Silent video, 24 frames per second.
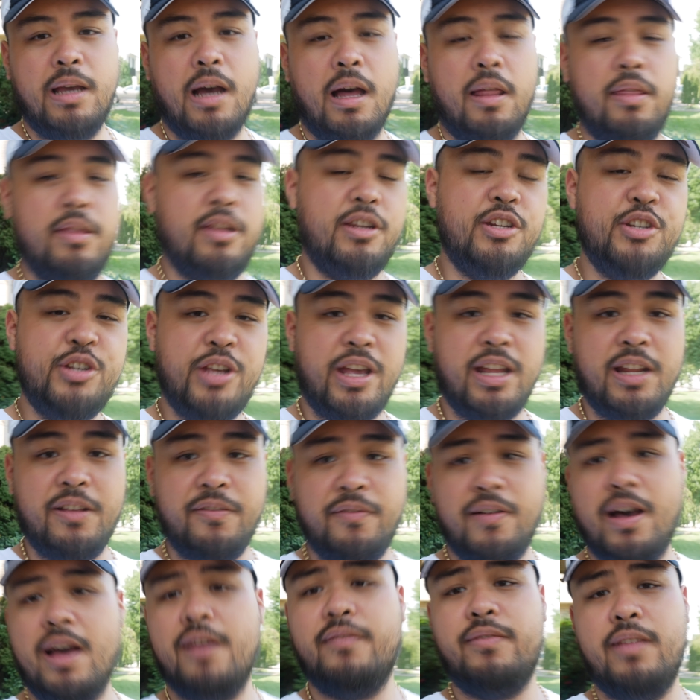on the
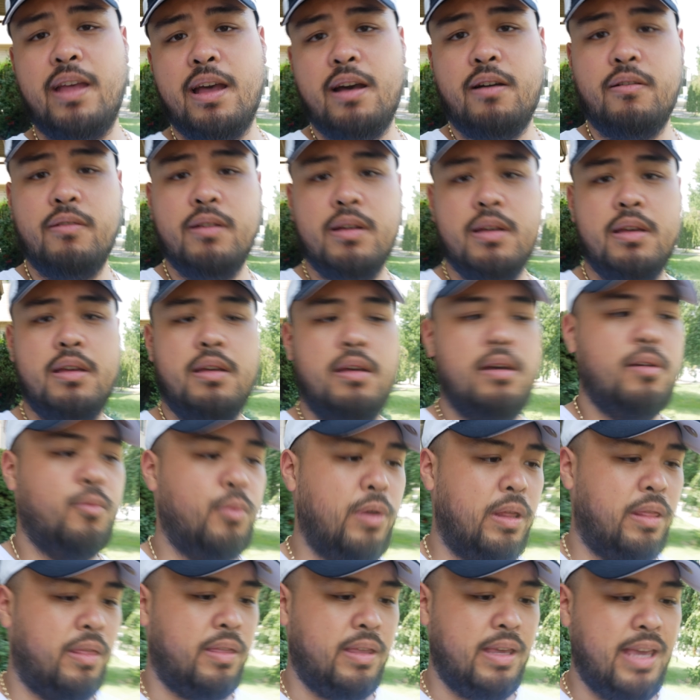G85 now
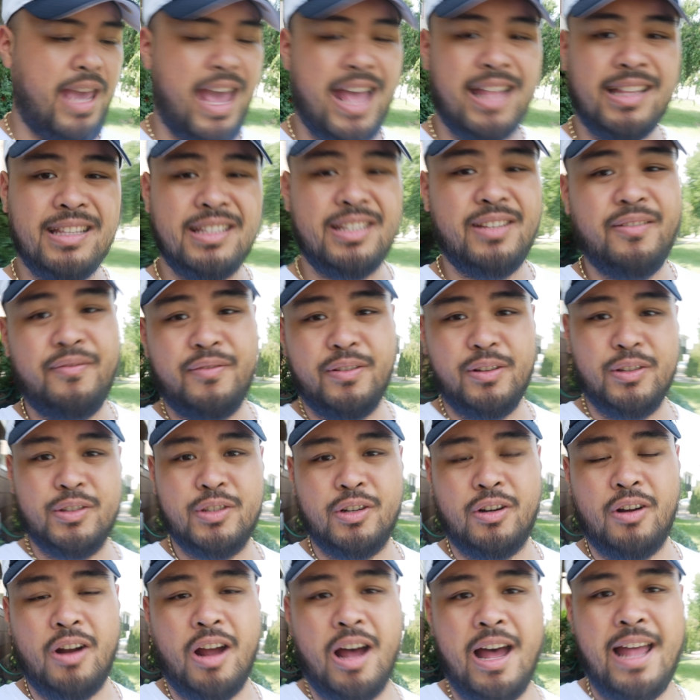with the ND
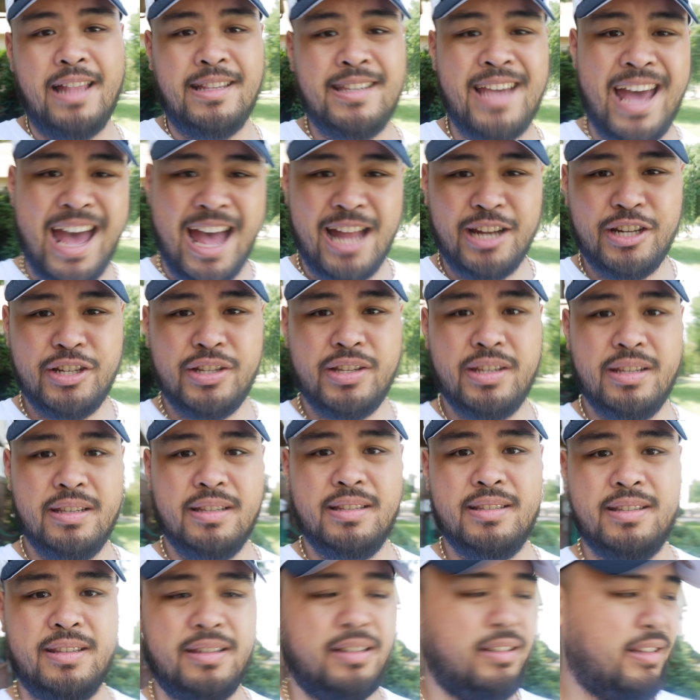filter attached
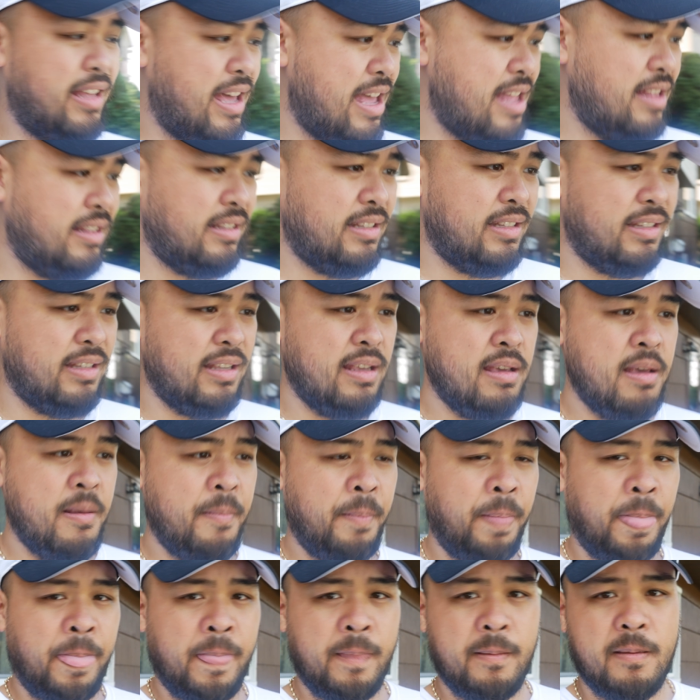to the lens.
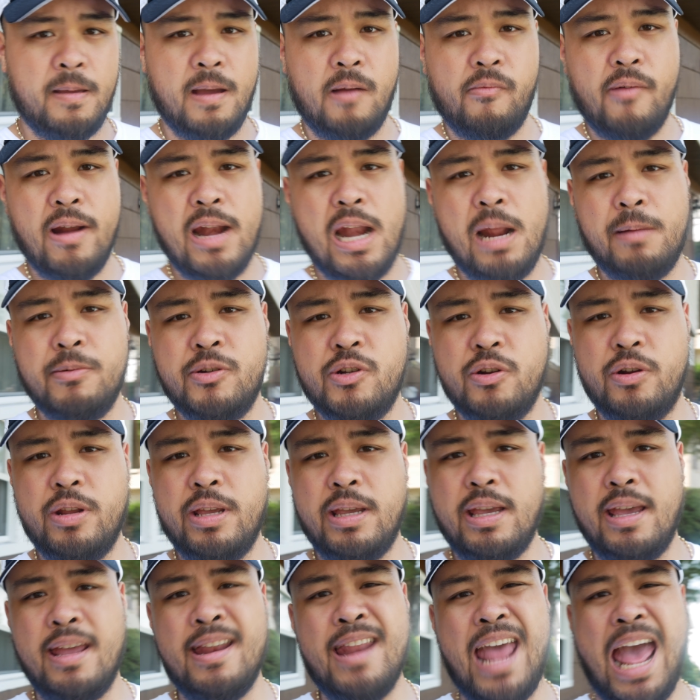Right now I'm
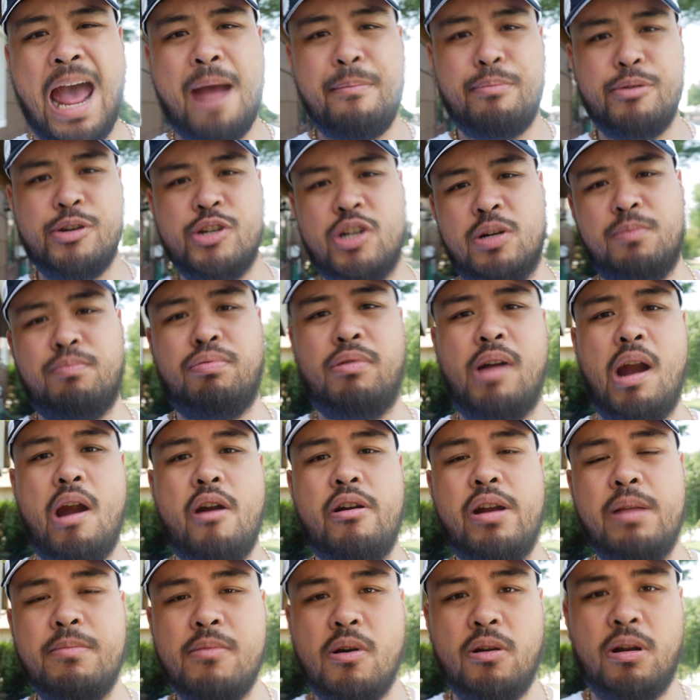shooting in aperture
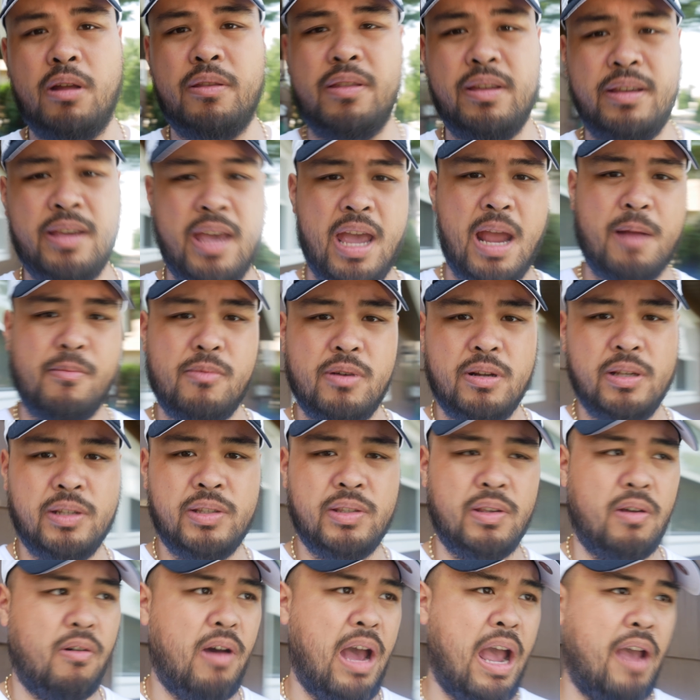priority mode on the camera,
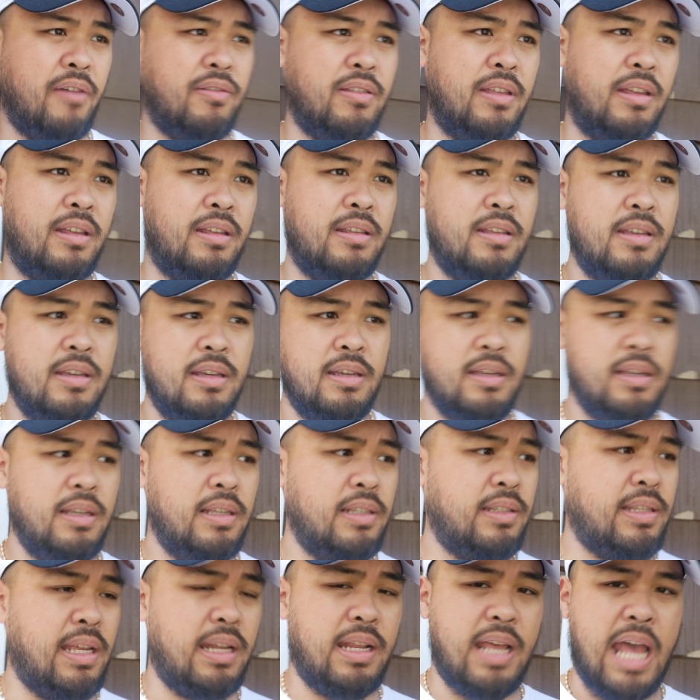so I have
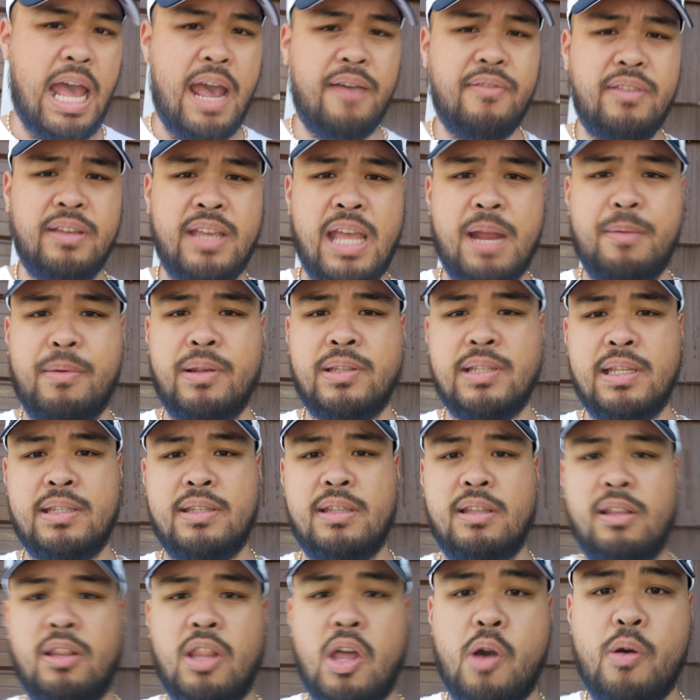the camera set to
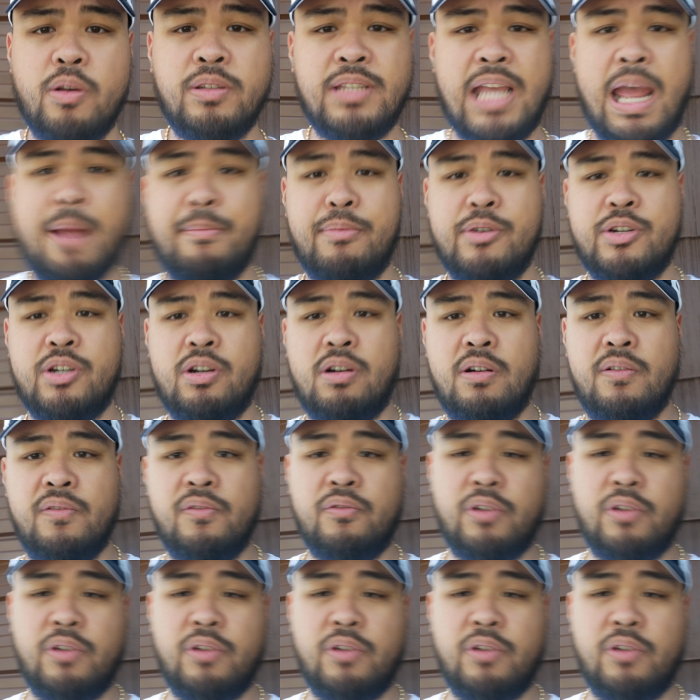the lowest aperture of